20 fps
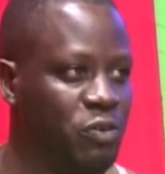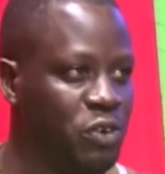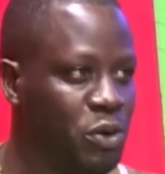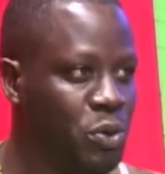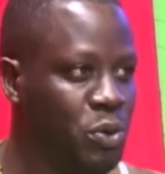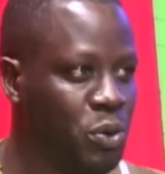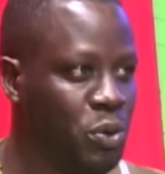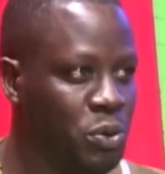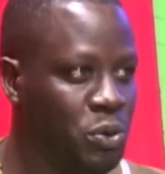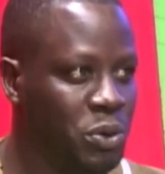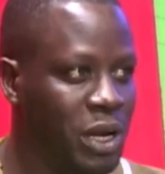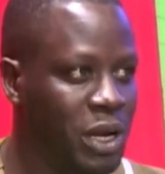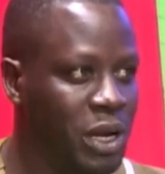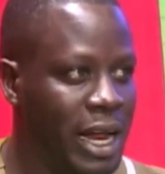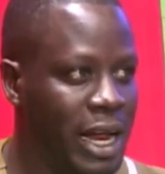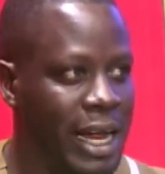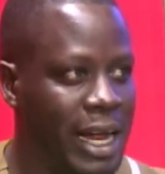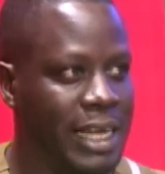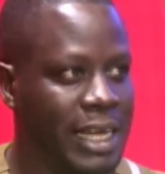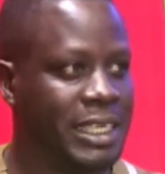goat
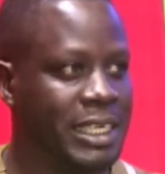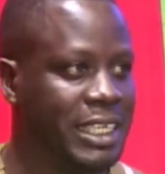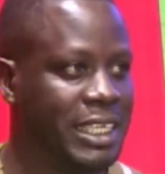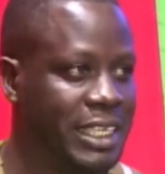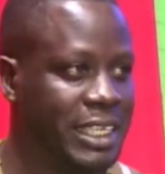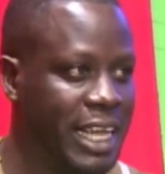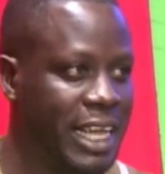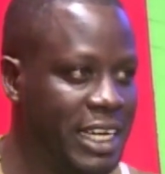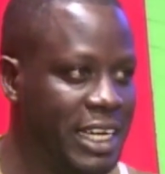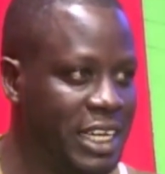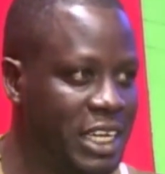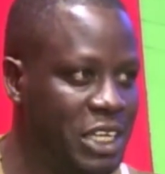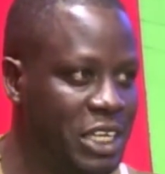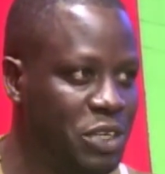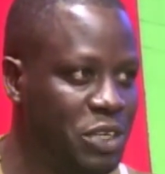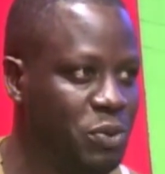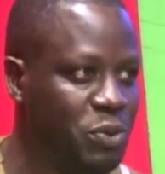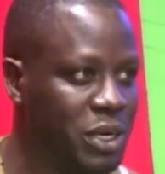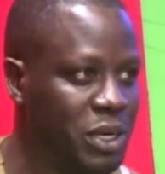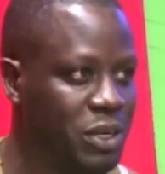and sending it
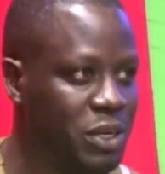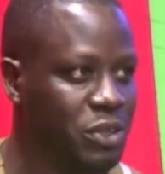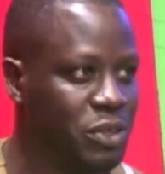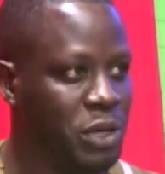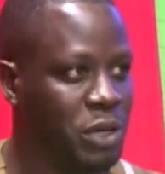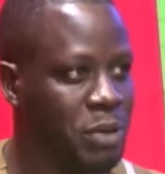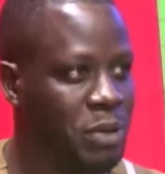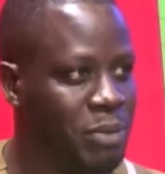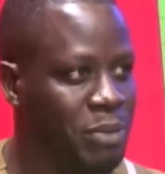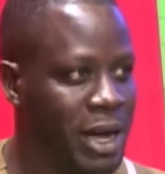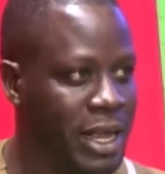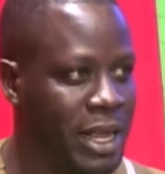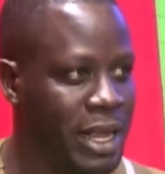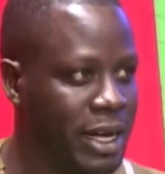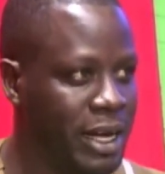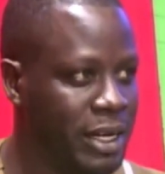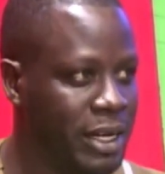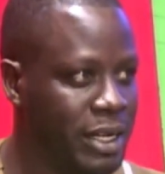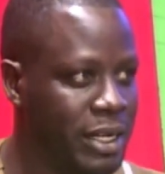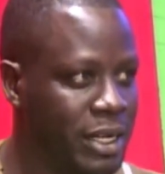to the buyer.
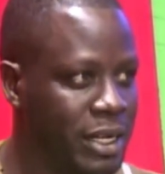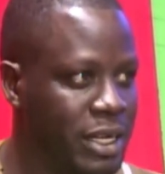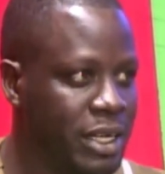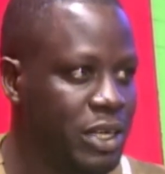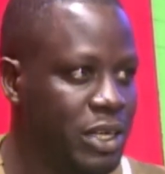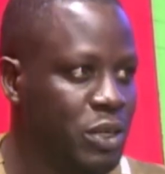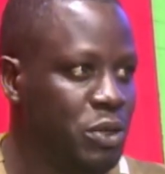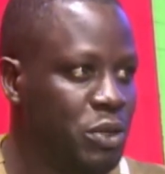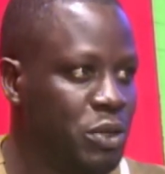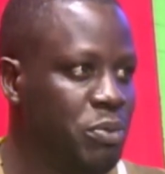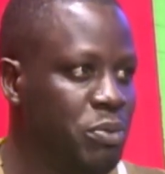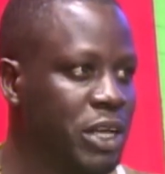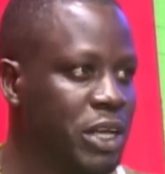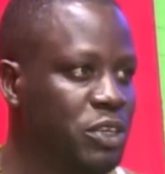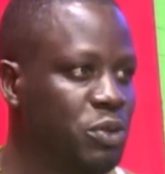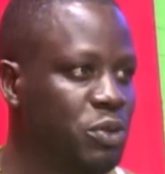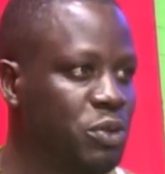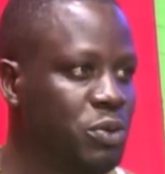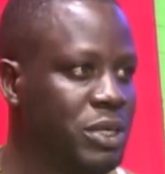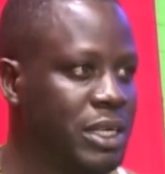It makes
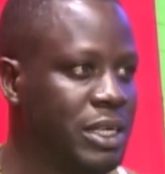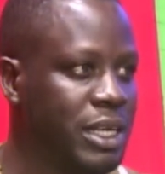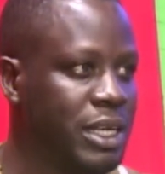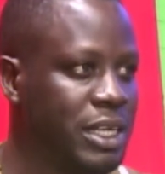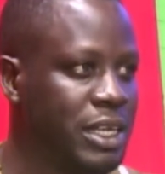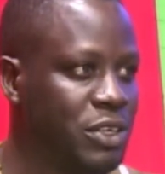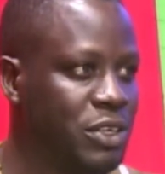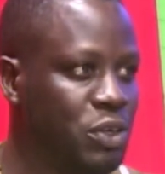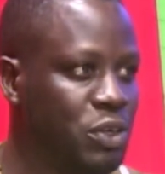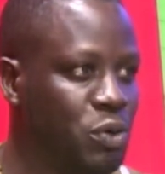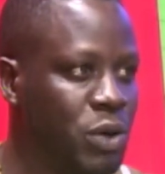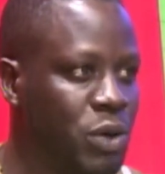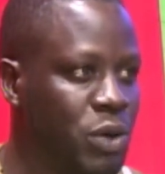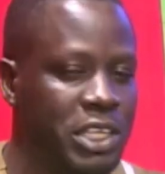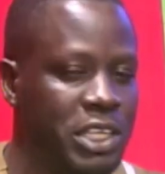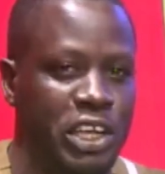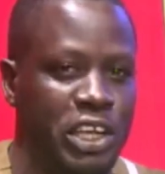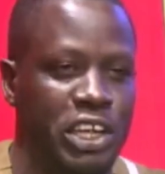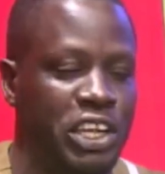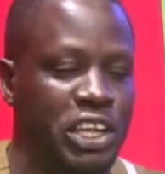no sense. You are
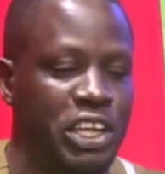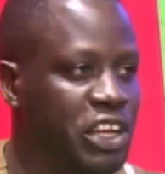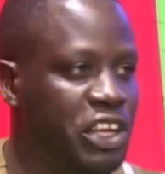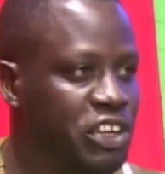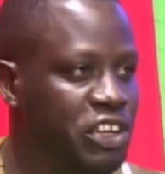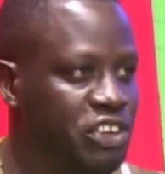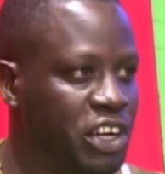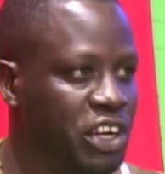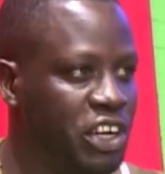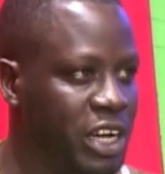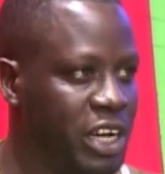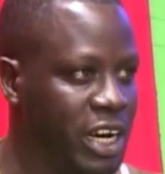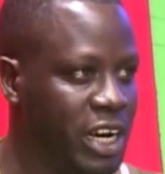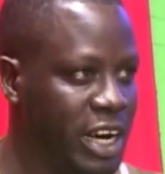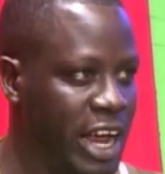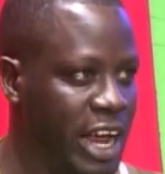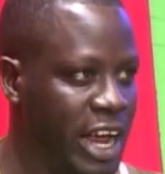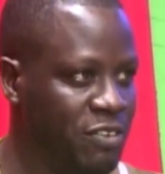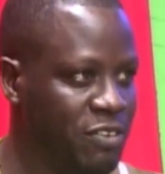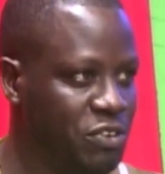still endangering their
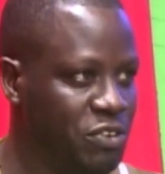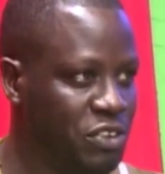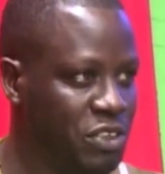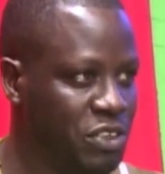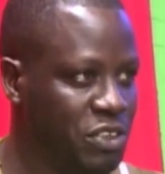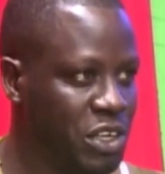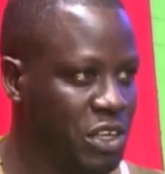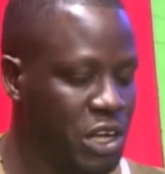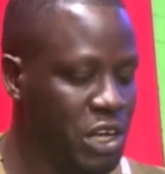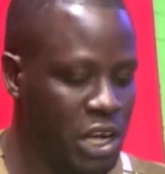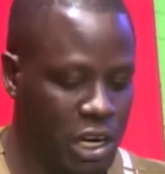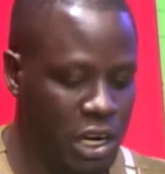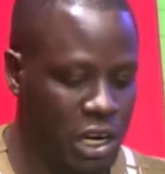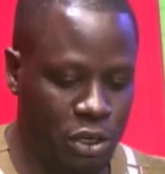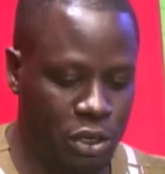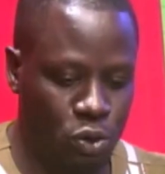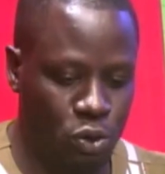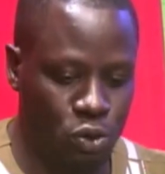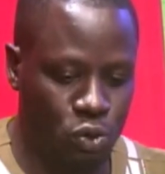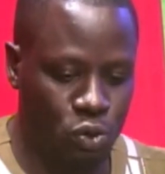lives.
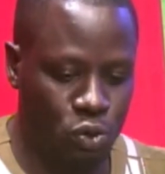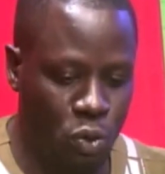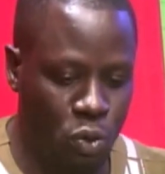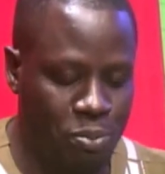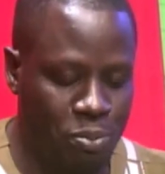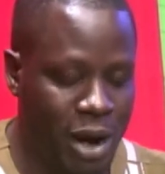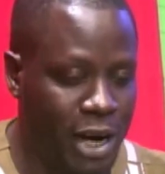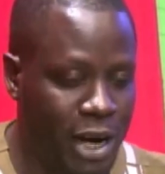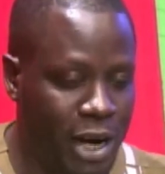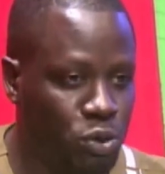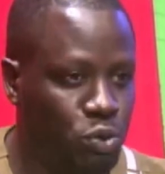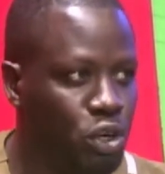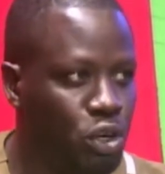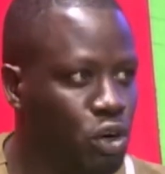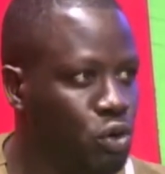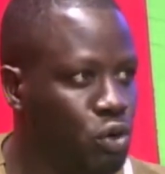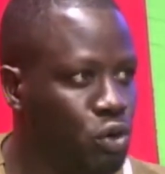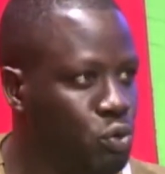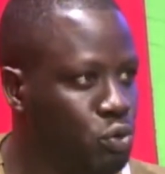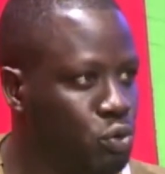Let us go back to the
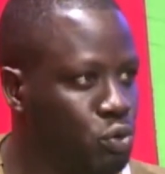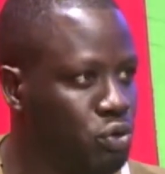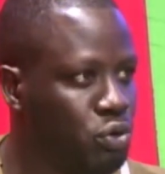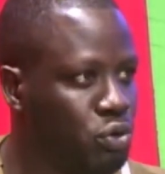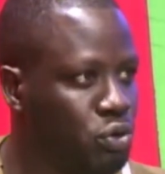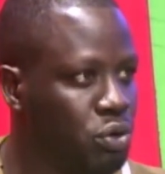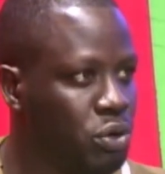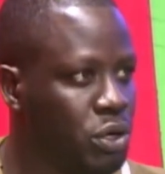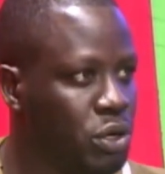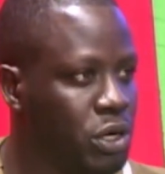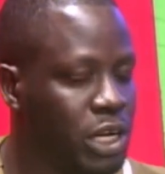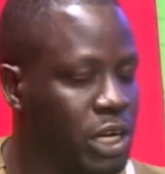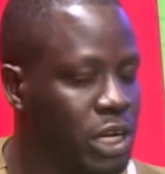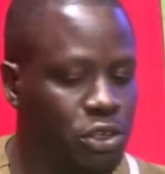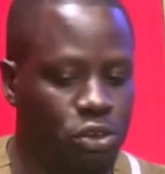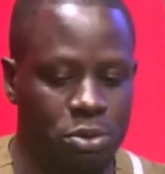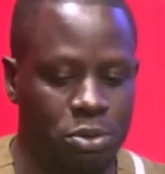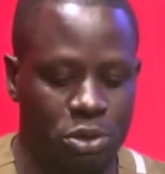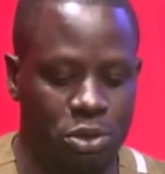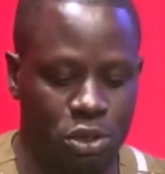roots. Let
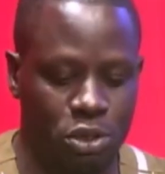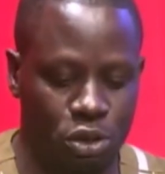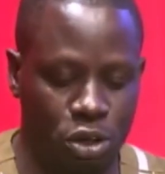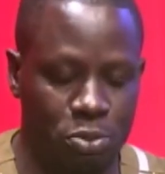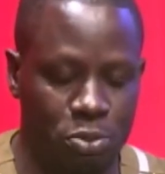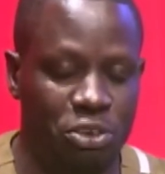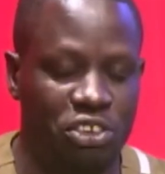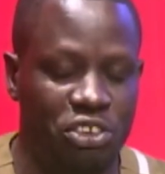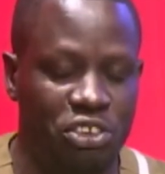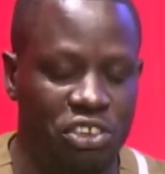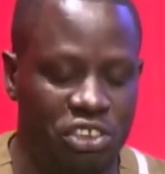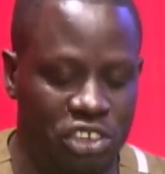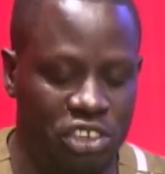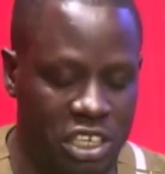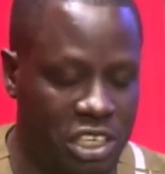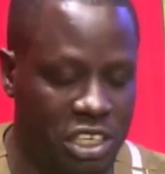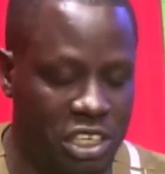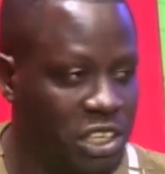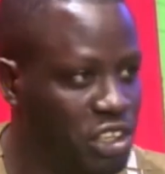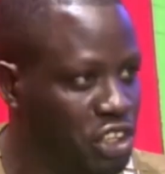us stop
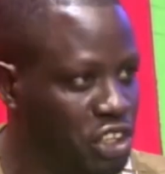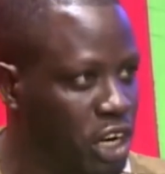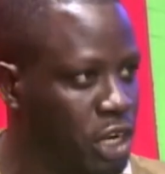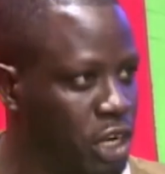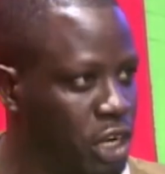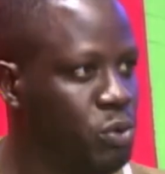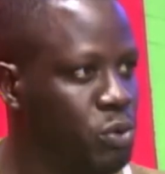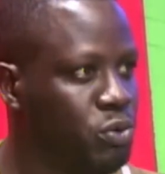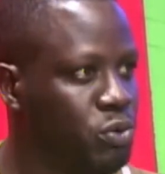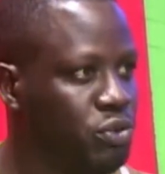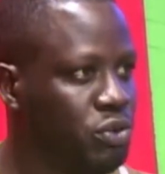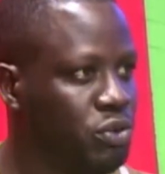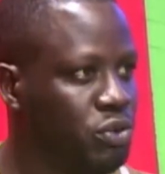chasing shadows,